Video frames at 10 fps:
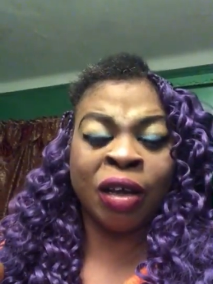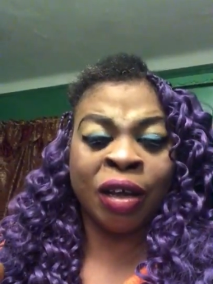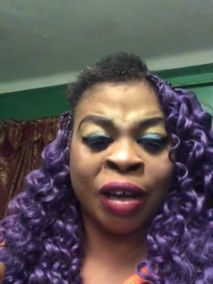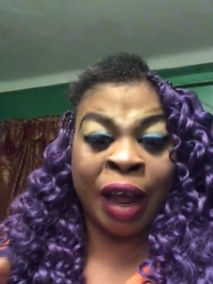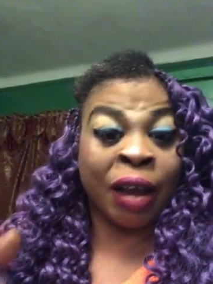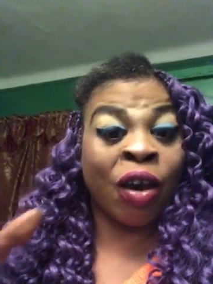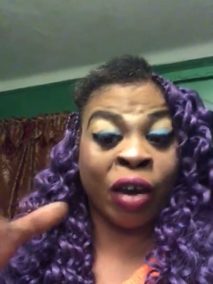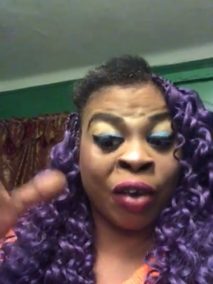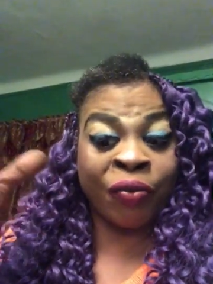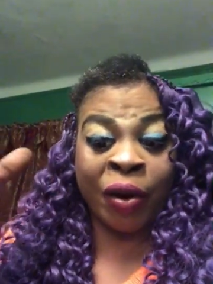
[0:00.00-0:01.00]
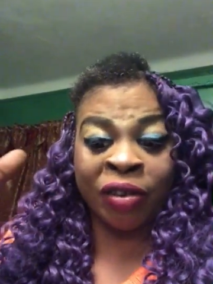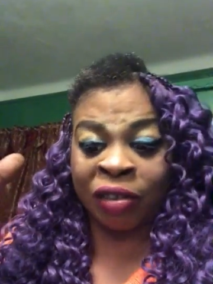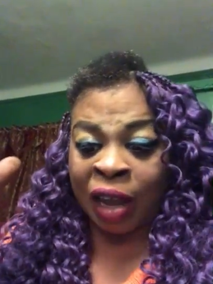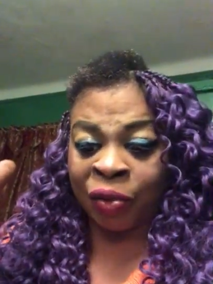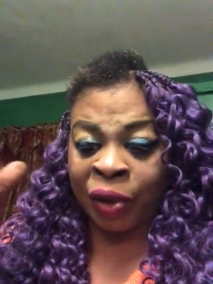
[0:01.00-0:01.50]
like, okay, for
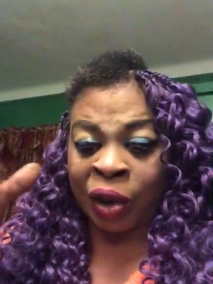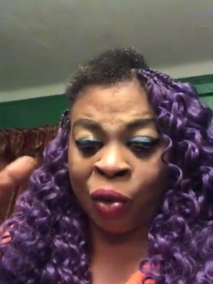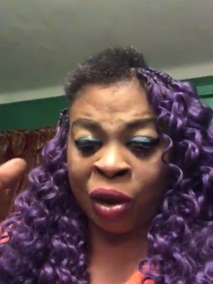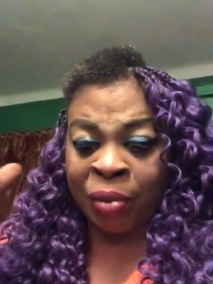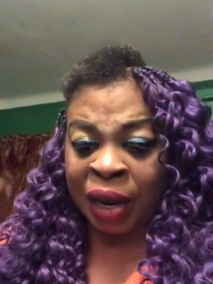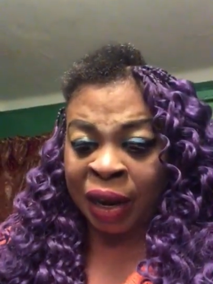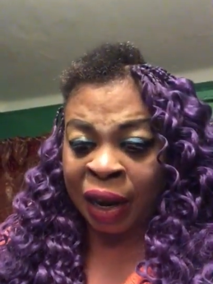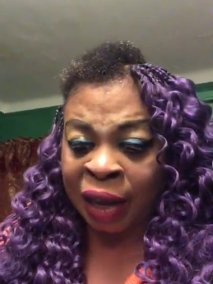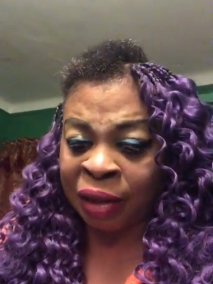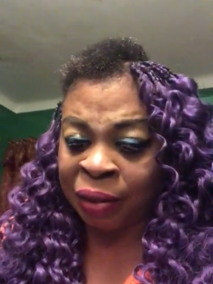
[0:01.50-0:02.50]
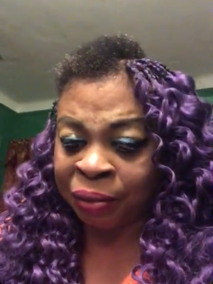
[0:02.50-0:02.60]
instance, when I go to bed at night,